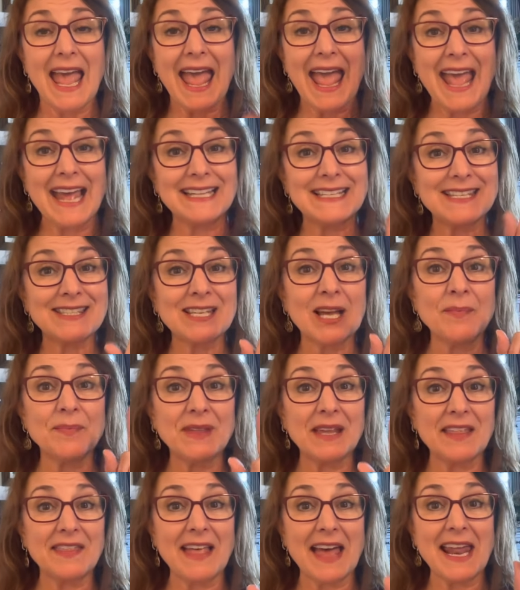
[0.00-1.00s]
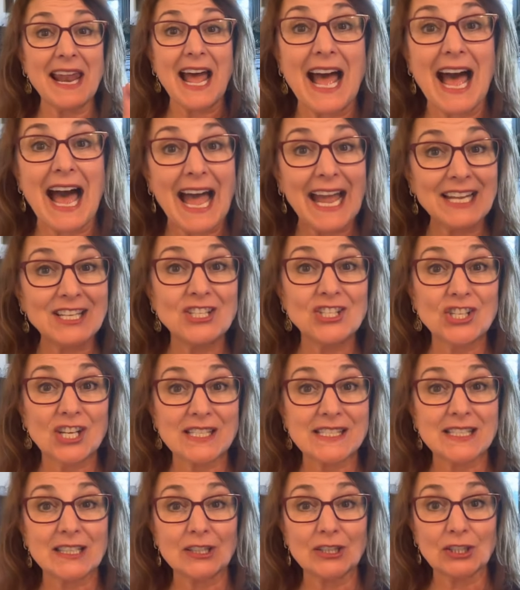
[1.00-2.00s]
And something that I
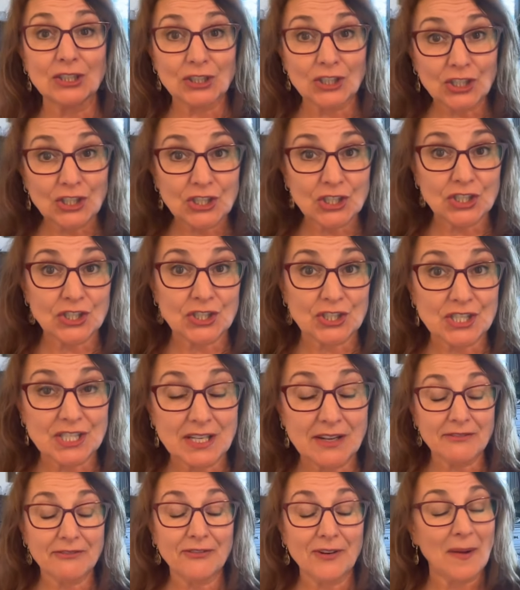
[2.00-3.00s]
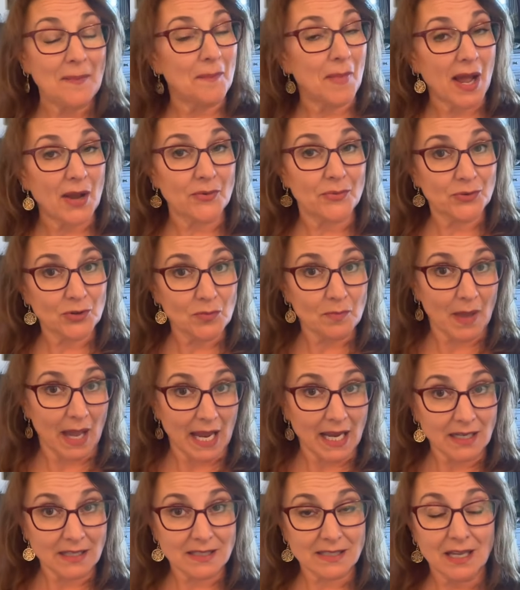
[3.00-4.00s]
just learned from my
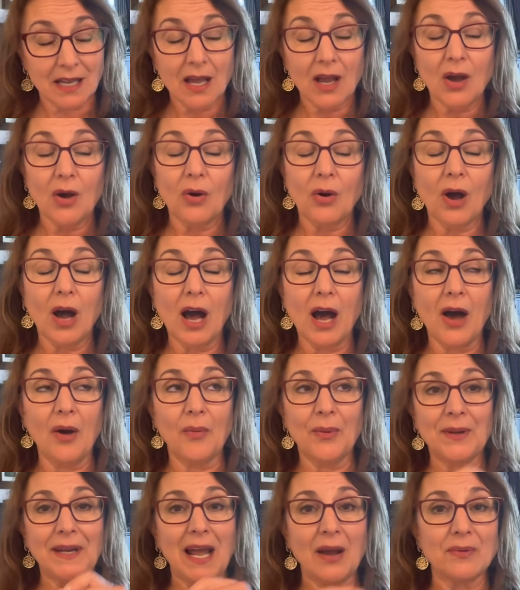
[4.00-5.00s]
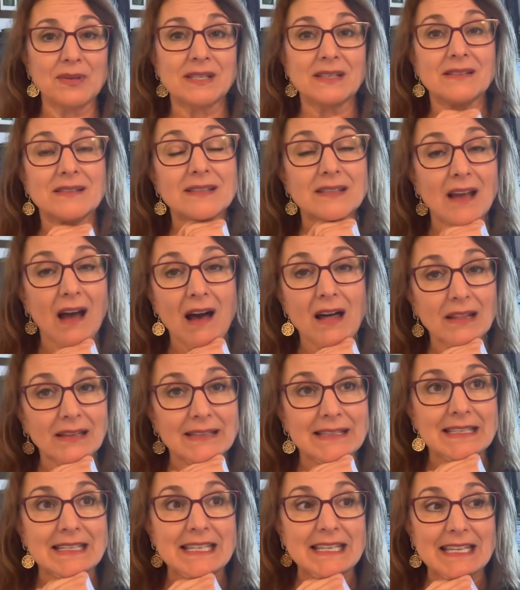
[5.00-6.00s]
roommate when I was in
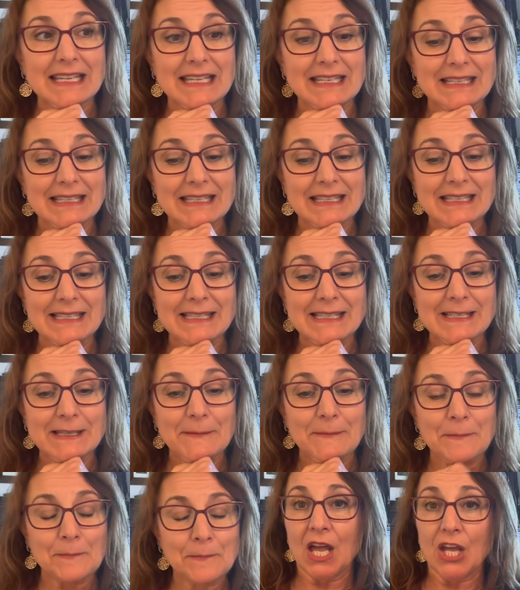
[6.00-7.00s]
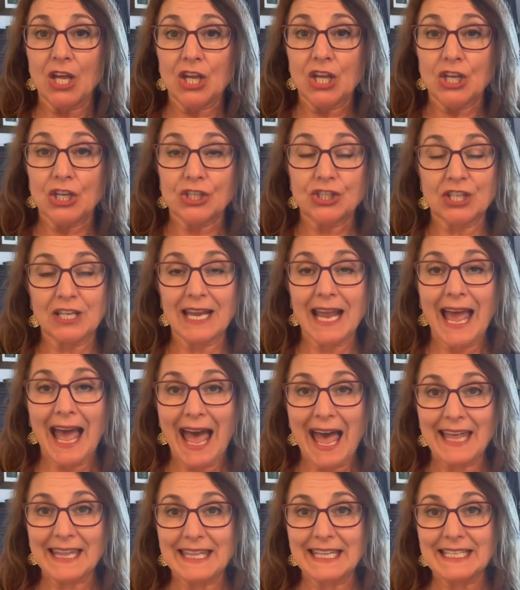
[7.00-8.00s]
Scotland is she
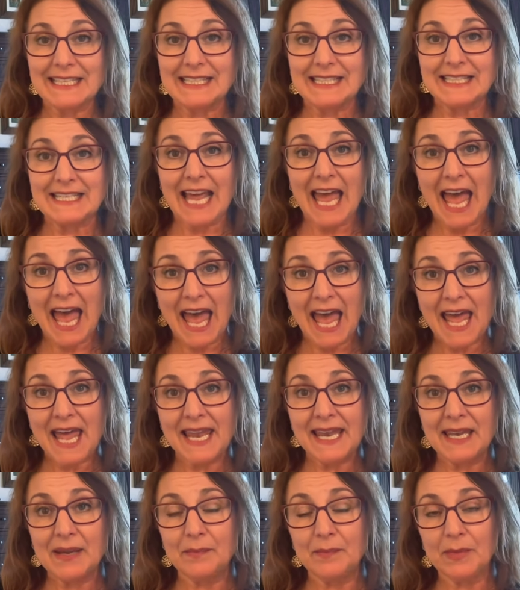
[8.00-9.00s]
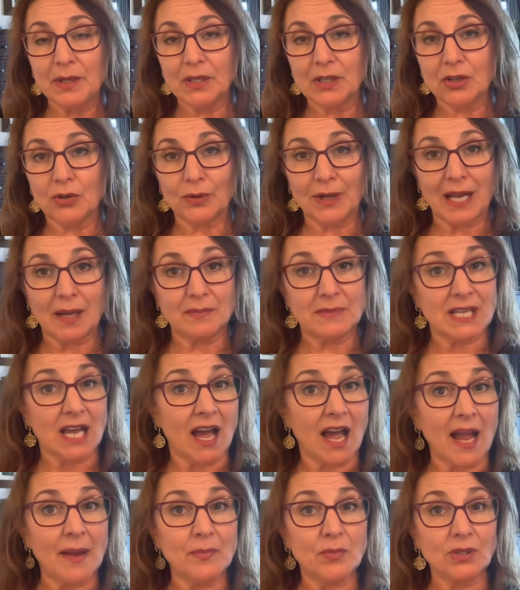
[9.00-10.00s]
had these 10 milligram
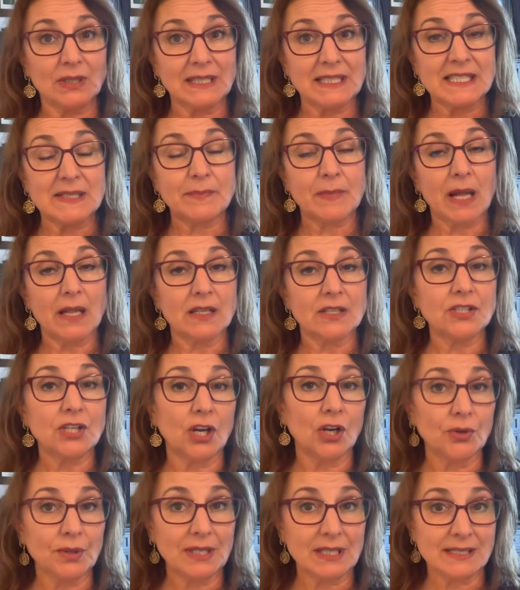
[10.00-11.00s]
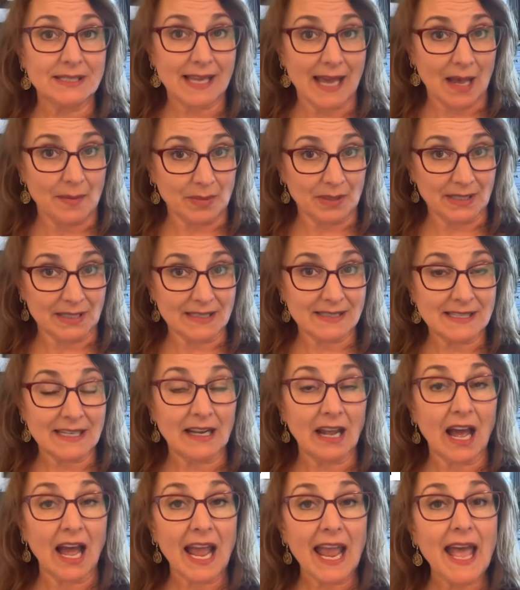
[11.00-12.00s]
time release melatonin tablets, and
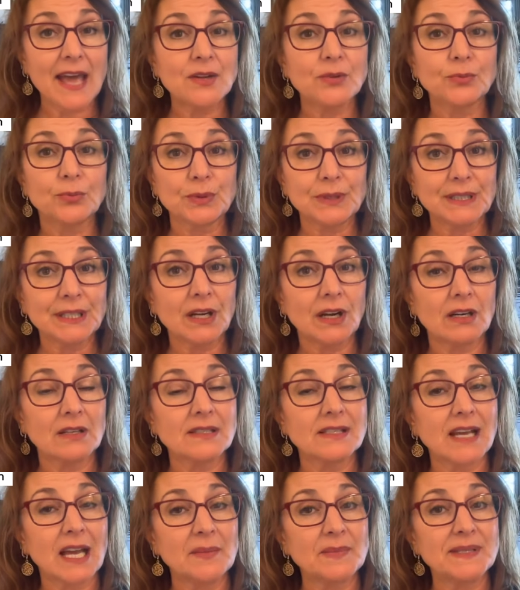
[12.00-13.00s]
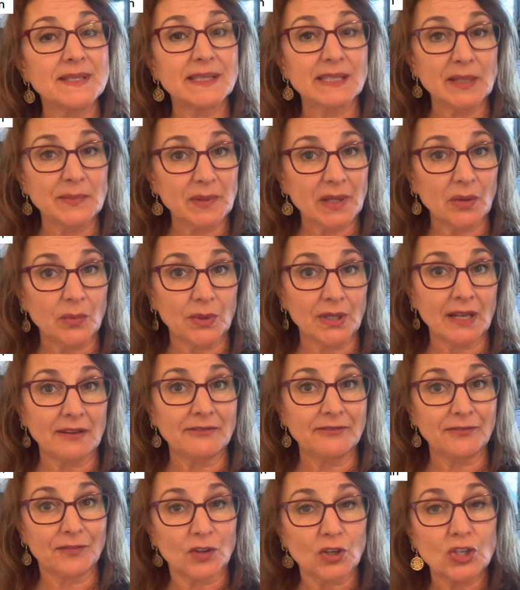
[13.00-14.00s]
I had a really hard time sleeping when I
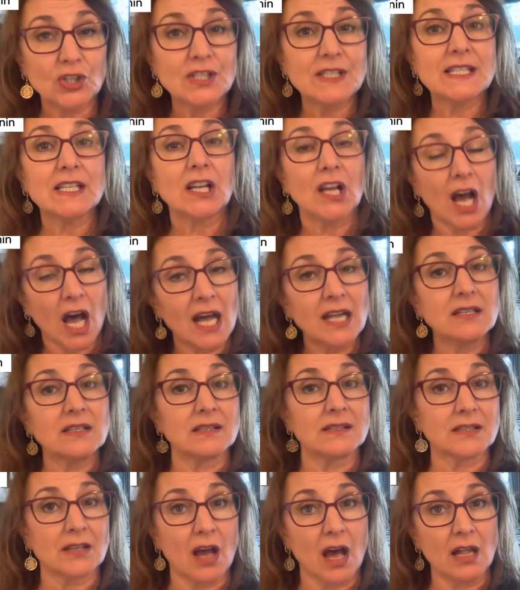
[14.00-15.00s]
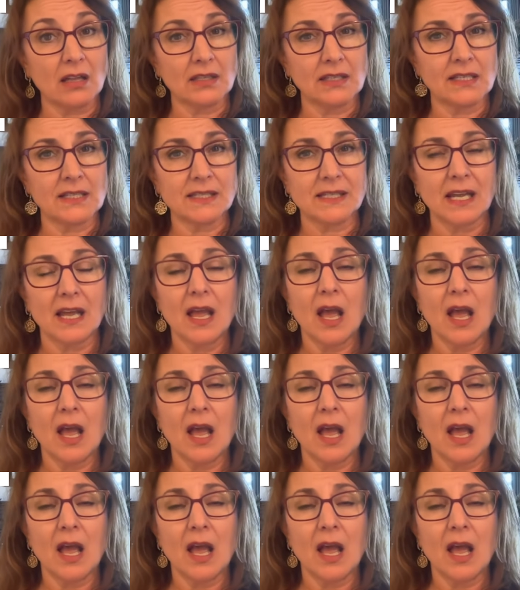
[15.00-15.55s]
first got to Scotland.